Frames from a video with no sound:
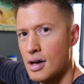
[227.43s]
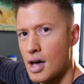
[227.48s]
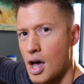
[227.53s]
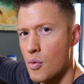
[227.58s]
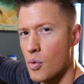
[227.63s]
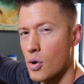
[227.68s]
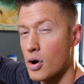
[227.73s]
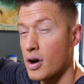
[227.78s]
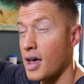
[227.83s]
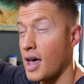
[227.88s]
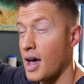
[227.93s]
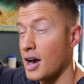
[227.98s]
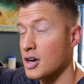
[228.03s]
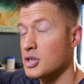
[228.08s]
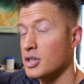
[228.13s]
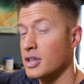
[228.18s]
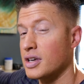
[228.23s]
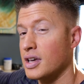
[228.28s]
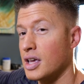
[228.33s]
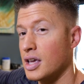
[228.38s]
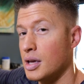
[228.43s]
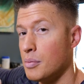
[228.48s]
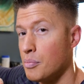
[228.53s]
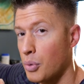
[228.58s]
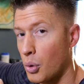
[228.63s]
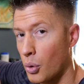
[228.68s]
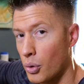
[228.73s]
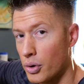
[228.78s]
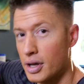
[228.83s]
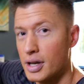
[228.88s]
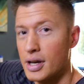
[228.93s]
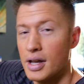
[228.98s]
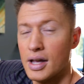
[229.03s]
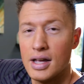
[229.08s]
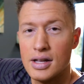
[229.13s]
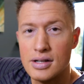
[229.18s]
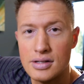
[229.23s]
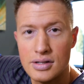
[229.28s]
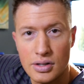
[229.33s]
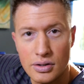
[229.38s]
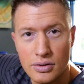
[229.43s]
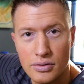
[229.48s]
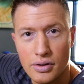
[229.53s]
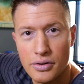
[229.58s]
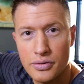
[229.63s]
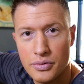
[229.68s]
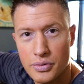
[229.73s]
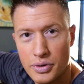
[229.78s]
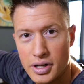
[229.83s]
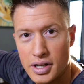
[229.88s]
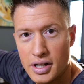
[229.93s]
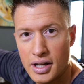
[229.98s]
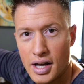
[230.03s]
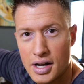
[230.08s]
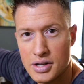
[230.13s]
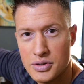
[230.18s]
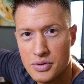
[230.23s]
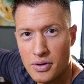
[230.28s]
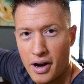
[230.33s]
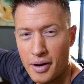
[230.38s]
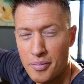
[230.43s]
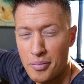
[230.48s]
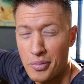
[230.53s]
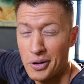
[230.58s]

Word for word: and we're gonna actually import it into the 3D X-ray.